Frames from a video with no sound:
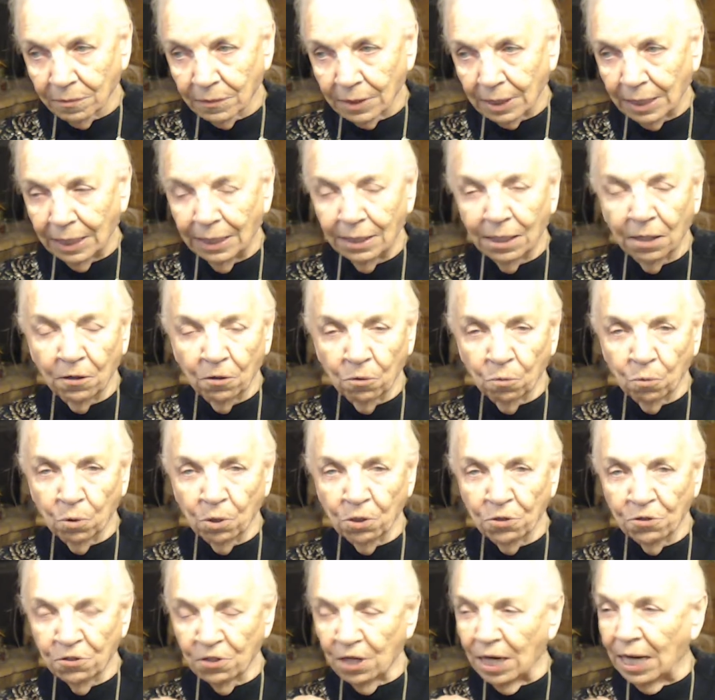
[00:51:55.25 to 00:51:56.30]
In other
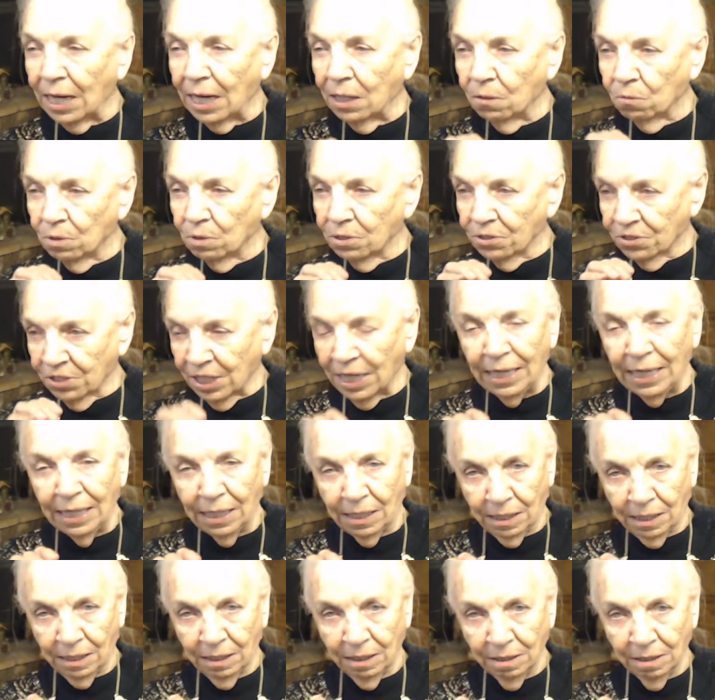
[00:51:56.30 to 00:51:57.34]
words, I will take
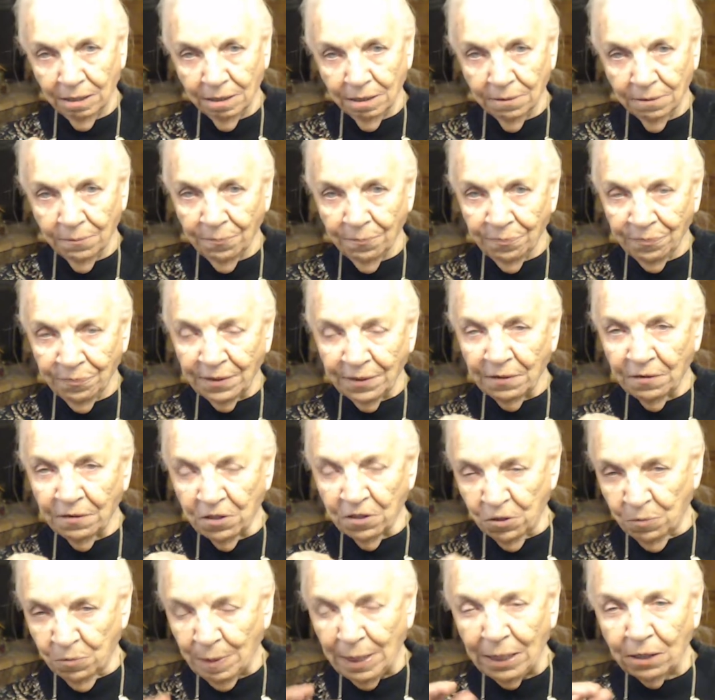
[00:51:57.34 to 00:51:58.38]
the
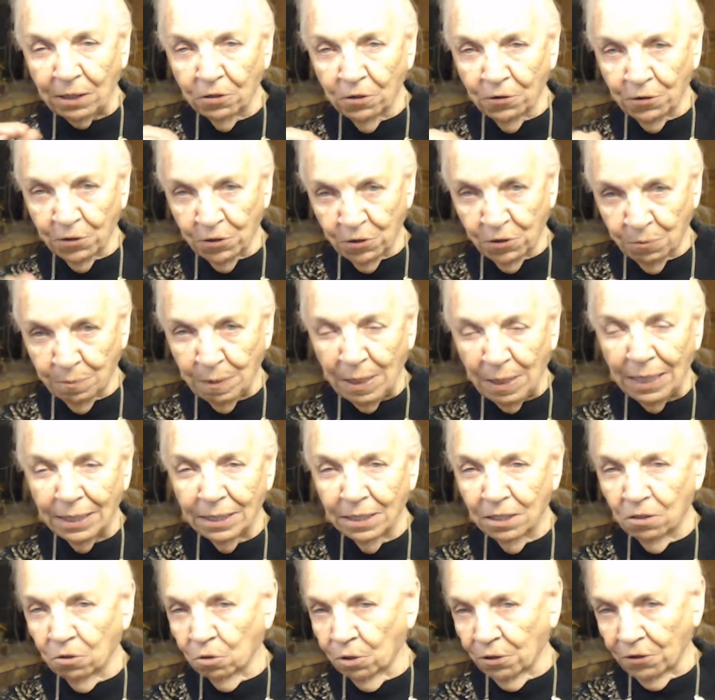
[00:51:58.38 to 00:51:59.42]
speckled, the
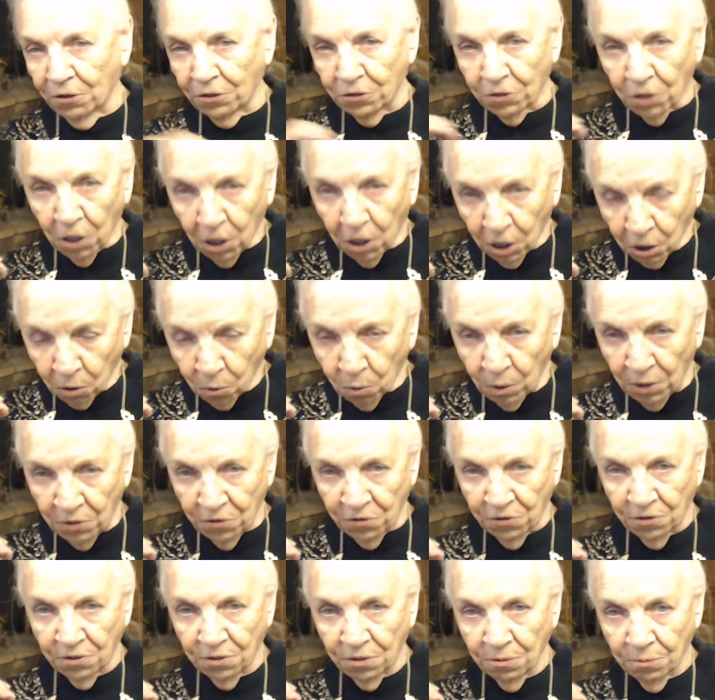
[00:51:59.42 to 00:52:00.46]
spotted, or the dark
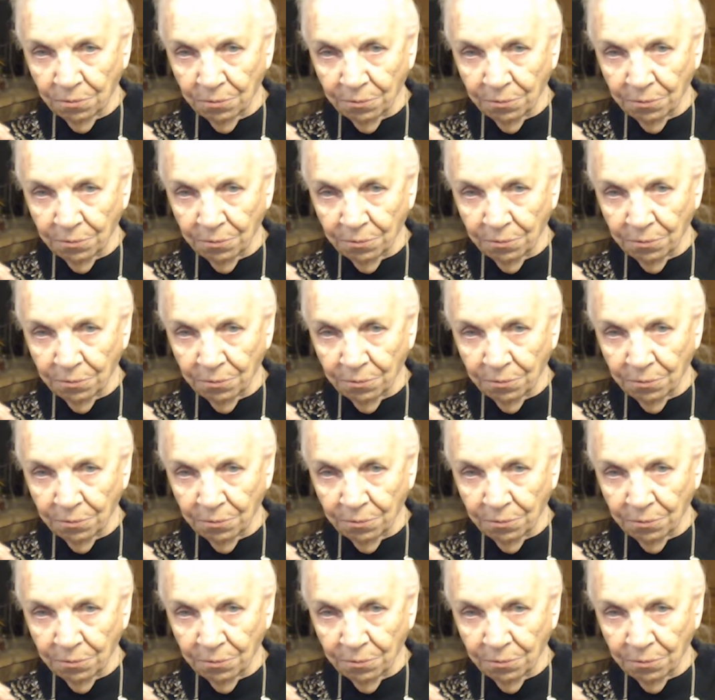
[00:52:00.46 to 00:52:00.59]
ones,